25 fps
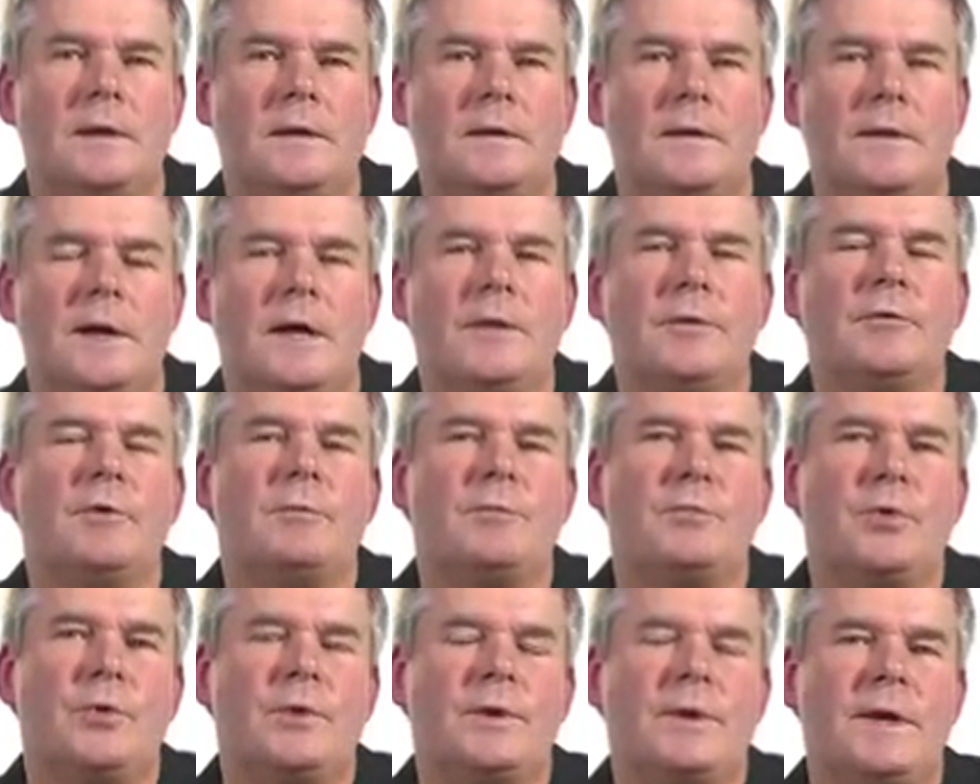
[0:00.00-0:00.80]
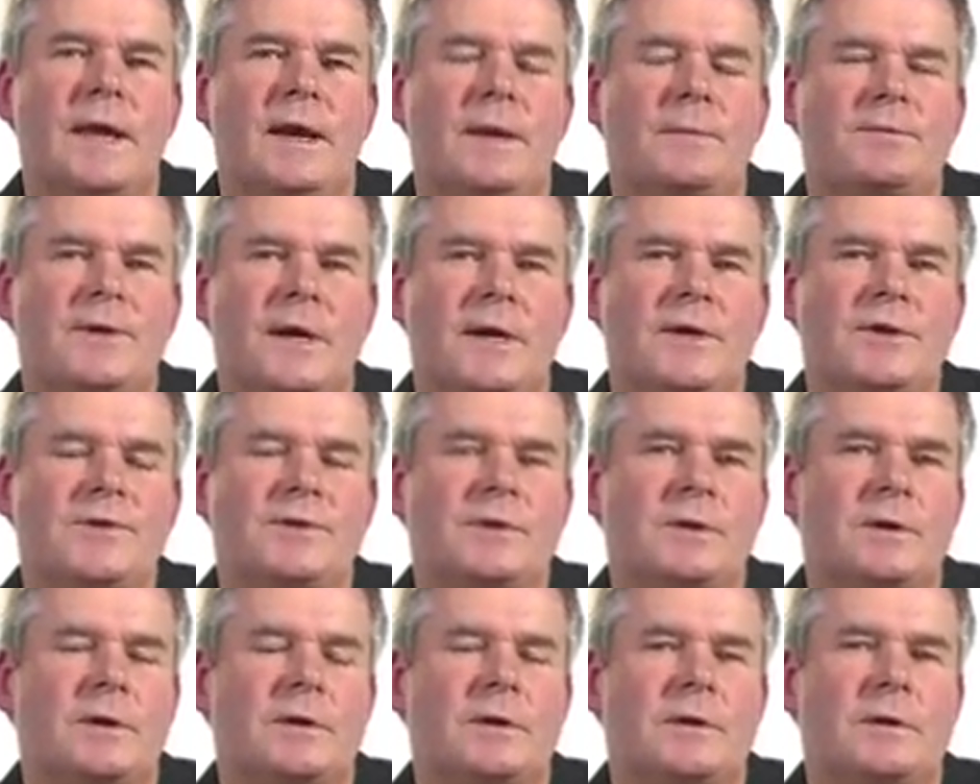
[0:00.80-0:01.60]
The other important
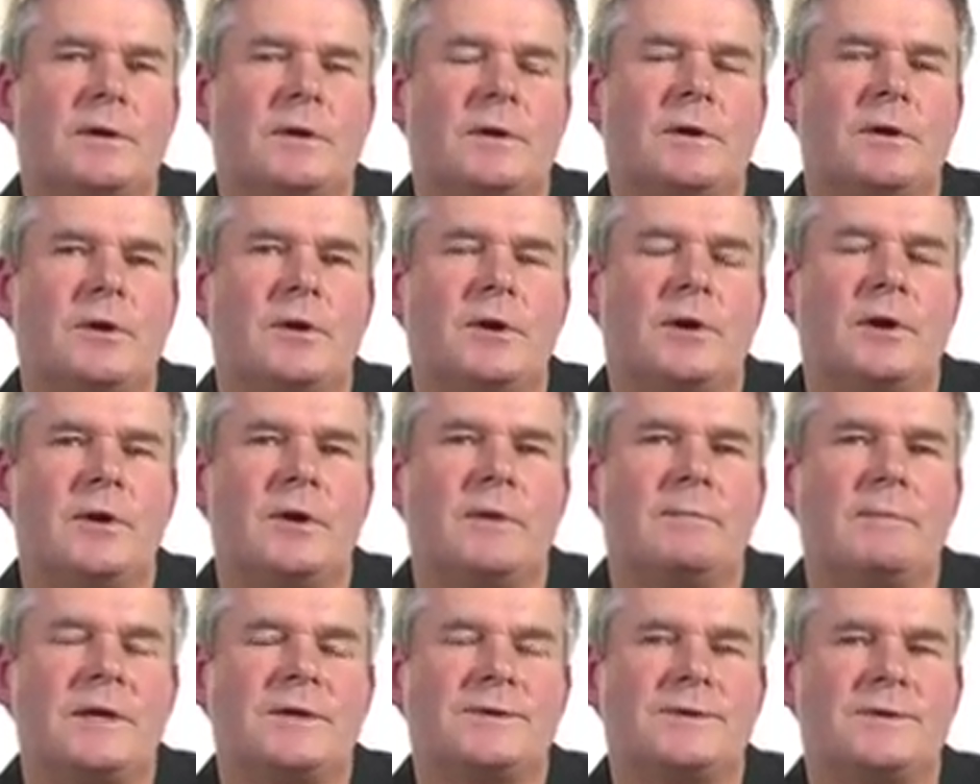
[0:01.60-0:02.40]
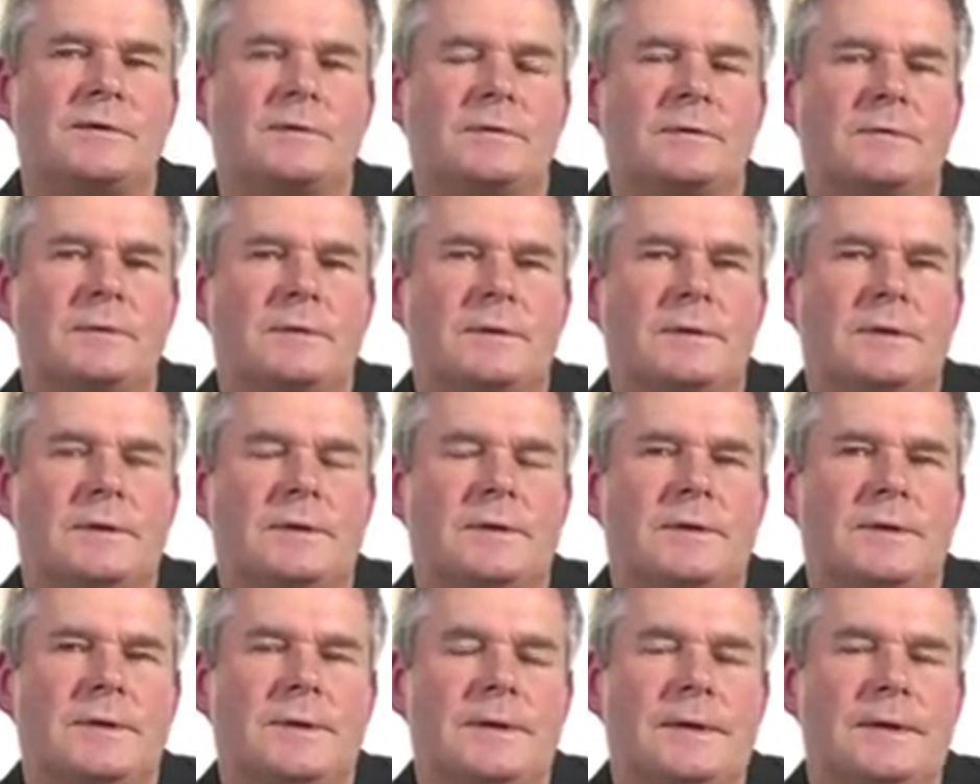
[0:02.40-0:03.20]
adaptation that can occur in muscle
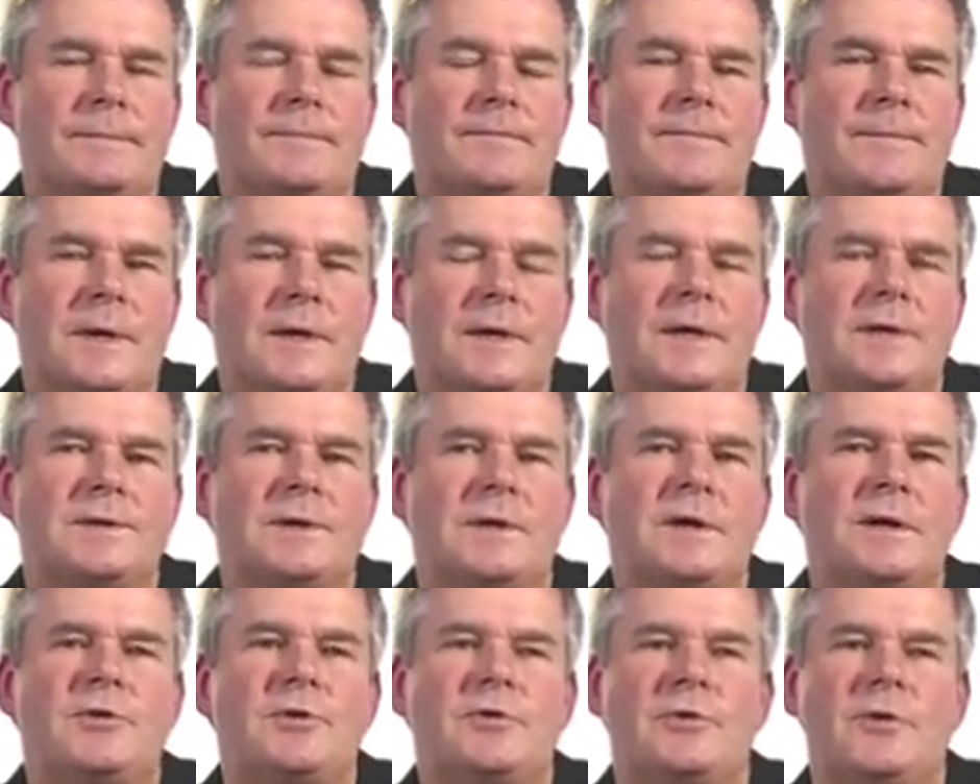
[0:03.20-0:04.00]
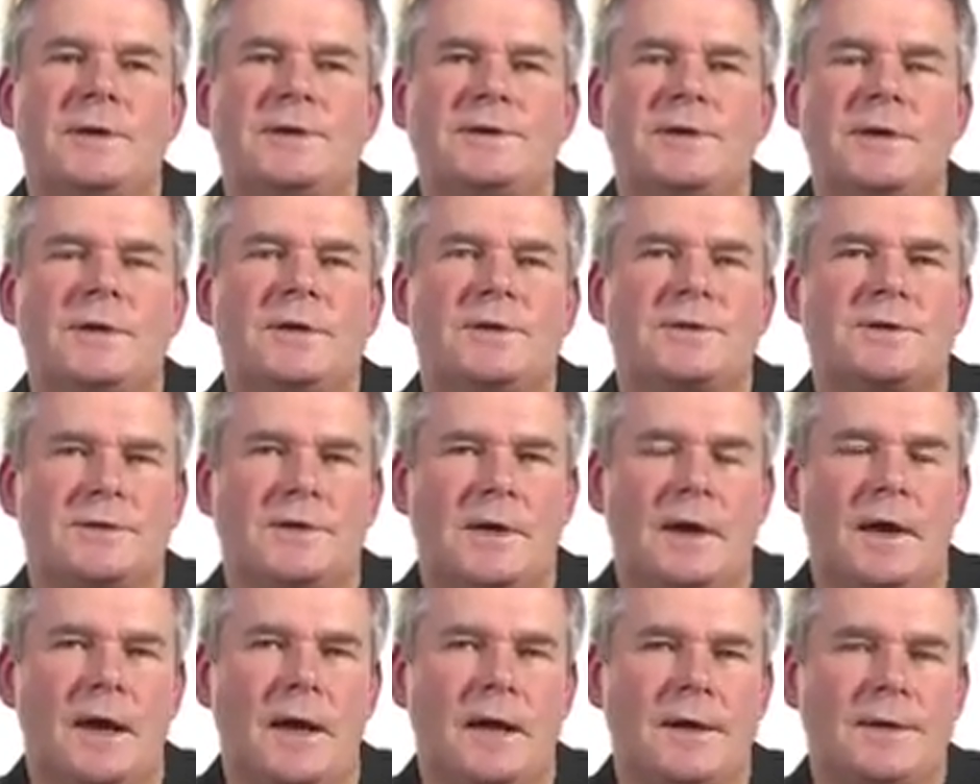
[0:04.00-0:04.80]
is an increase in its
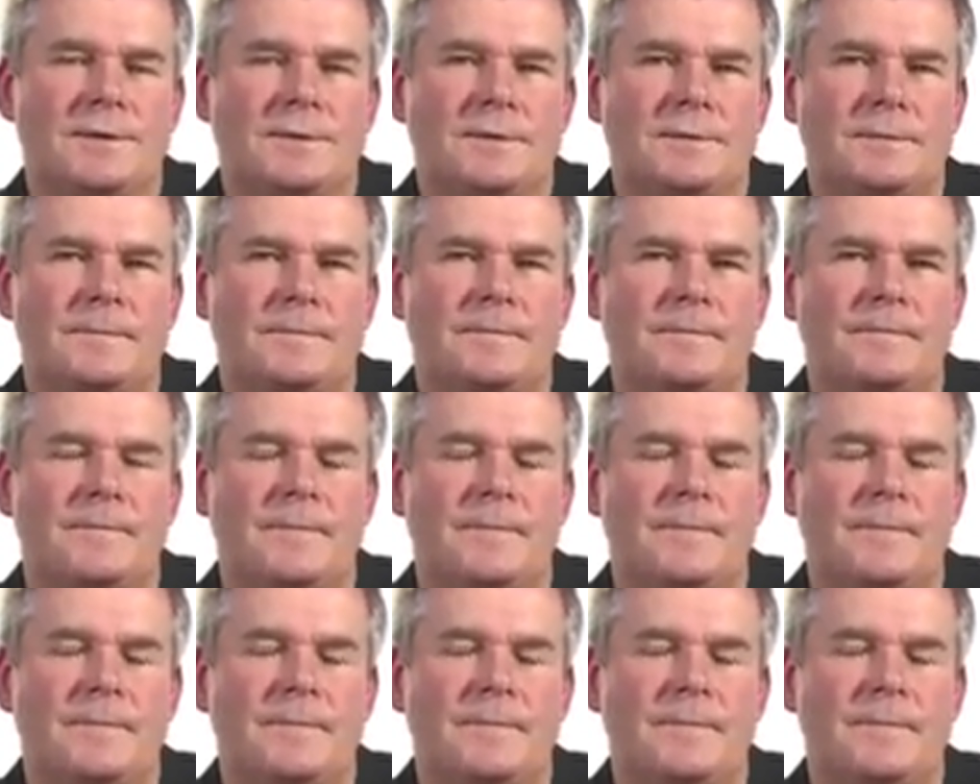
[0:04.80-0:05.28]
size.